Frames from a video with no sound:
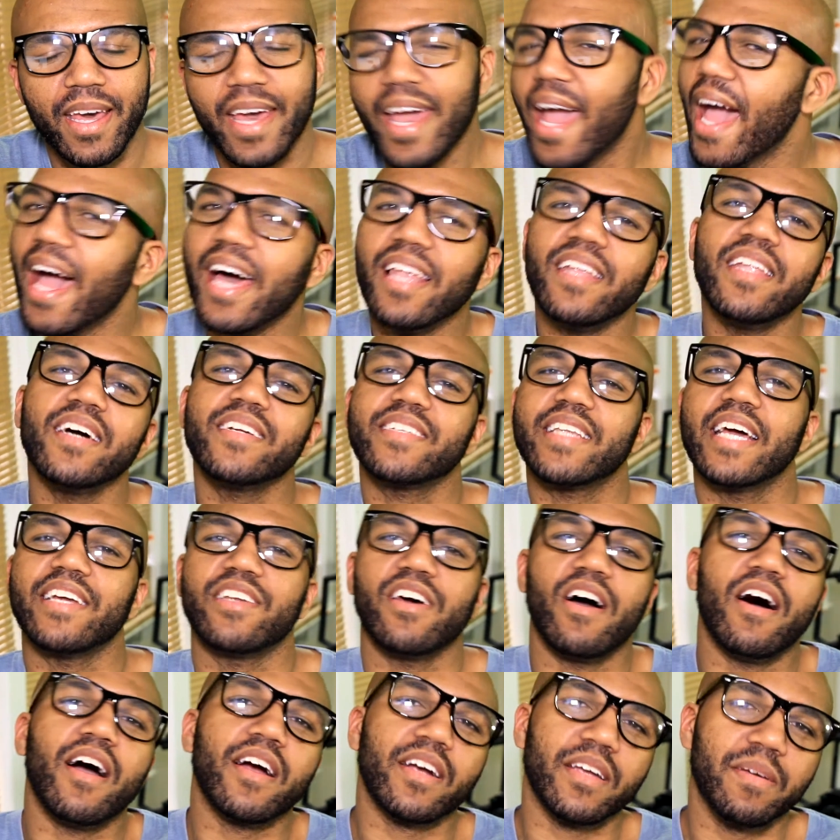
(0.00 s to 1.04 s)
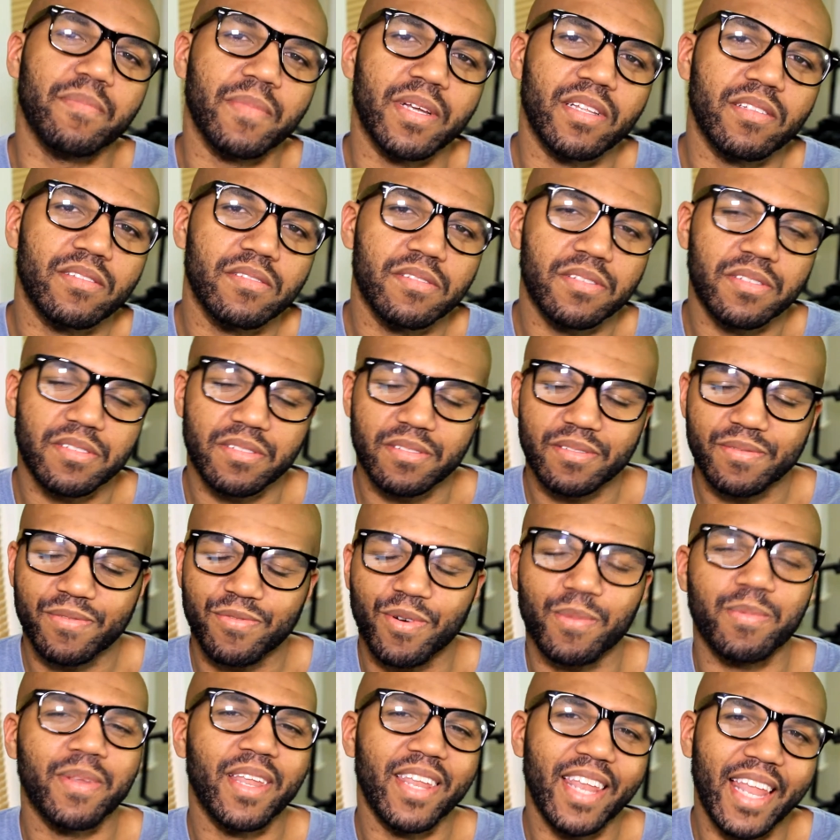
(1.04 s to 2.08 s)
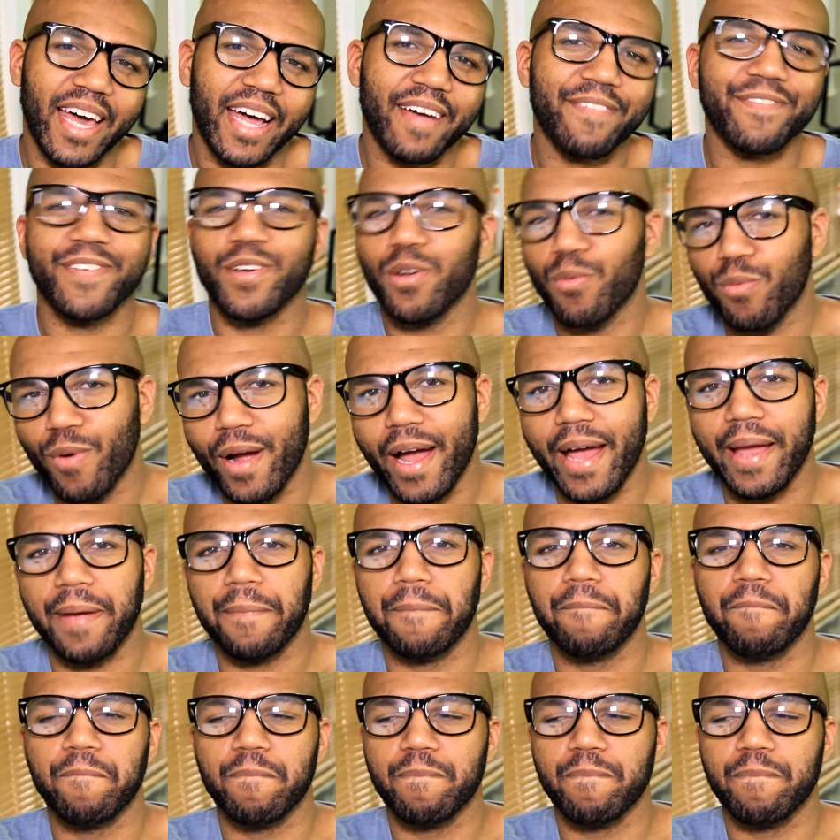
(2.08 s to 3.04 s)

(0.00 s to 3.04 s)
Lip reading: And I looked at the arguments from the left and the right.